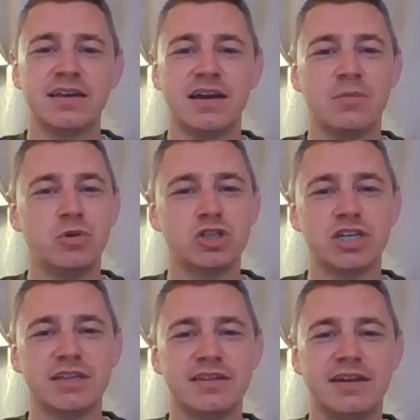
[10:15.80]
kind of
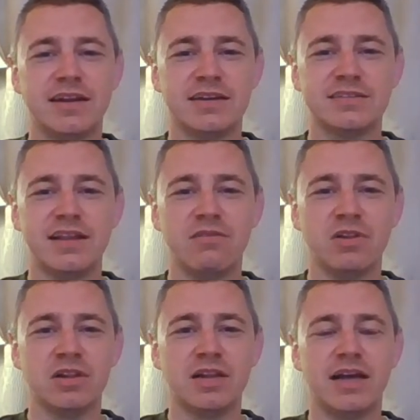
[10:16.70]
pushing it to the next
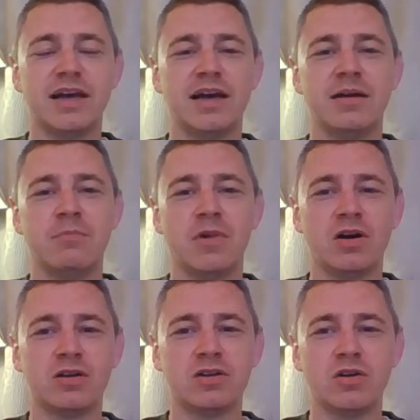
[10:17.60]
level
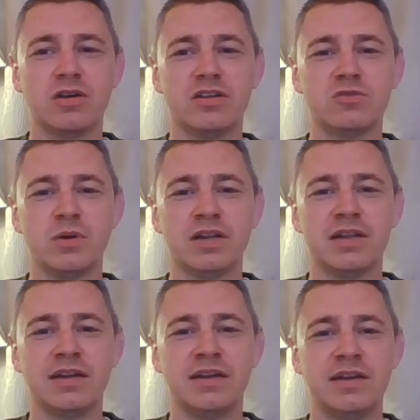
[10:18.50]
on cooking as well.
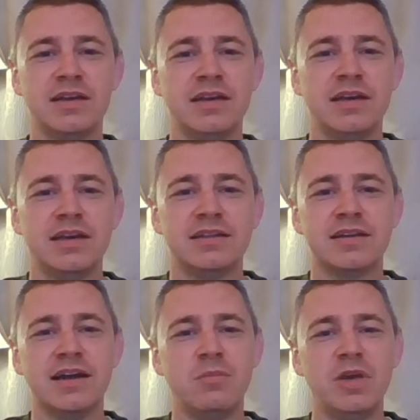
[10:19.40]
And
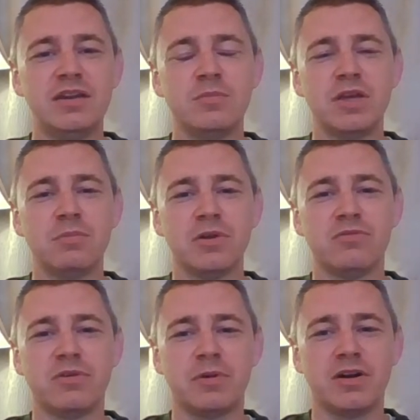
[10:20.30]
kind of meeting people
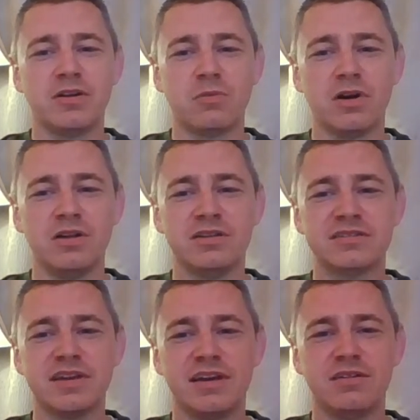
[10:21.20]
from around the world
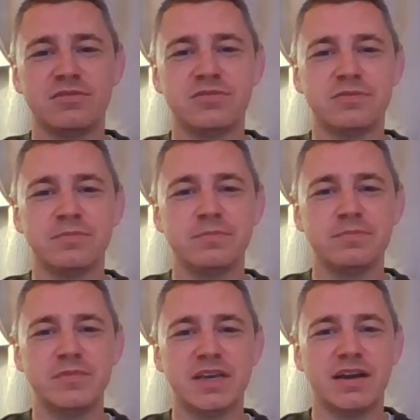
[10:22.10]
is kind of
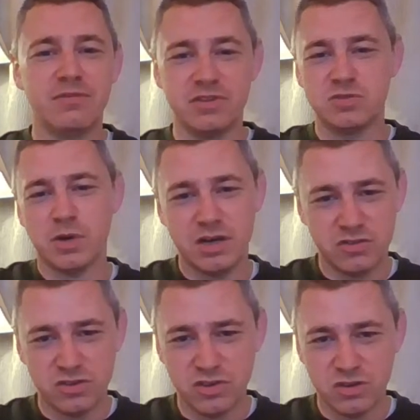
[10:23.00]

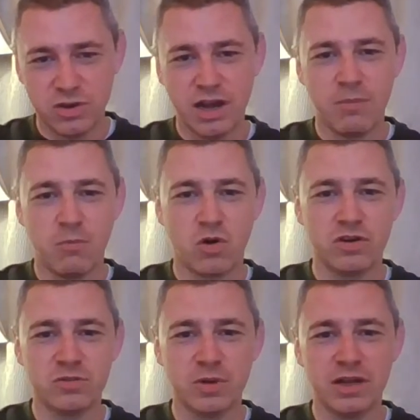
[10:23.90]
inspires you to do a lot
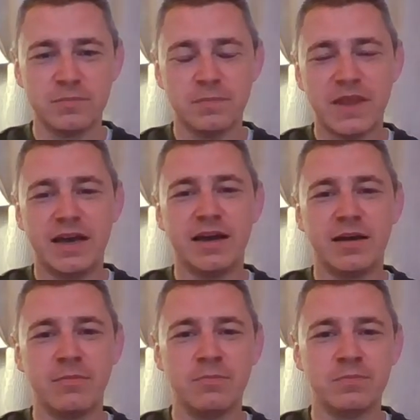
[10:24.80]
more as well,
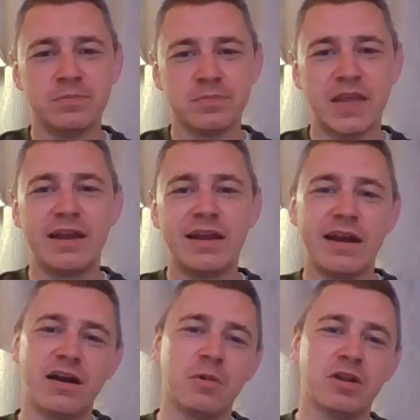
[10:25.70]
and
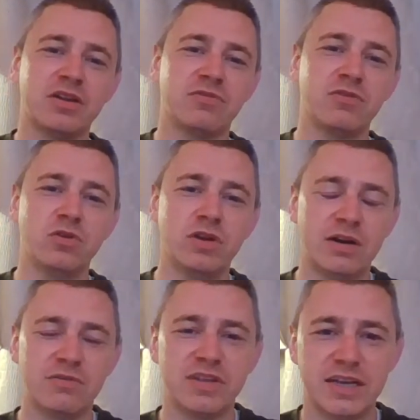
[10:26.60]
learn about their food and
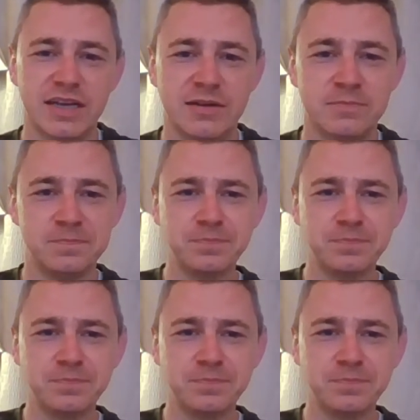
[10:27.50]
everything. And